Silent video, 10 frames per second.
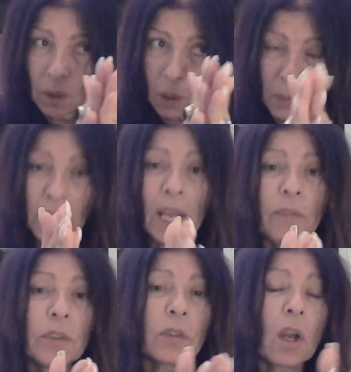want to
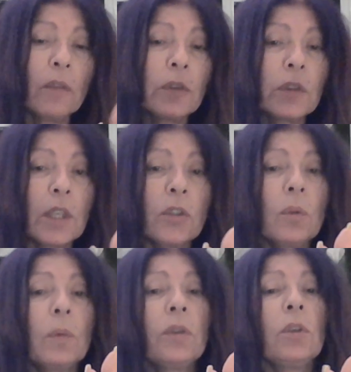have this
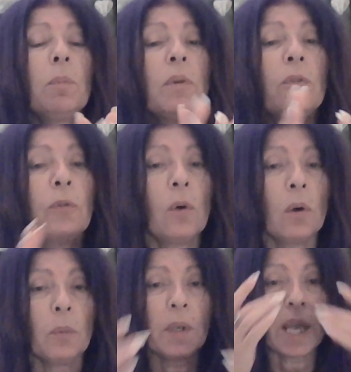conversation with you
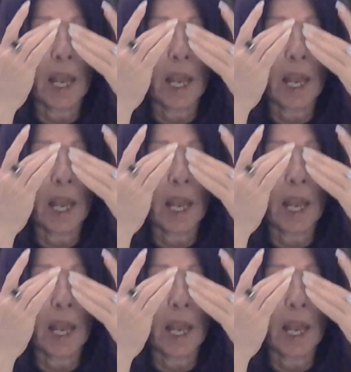before we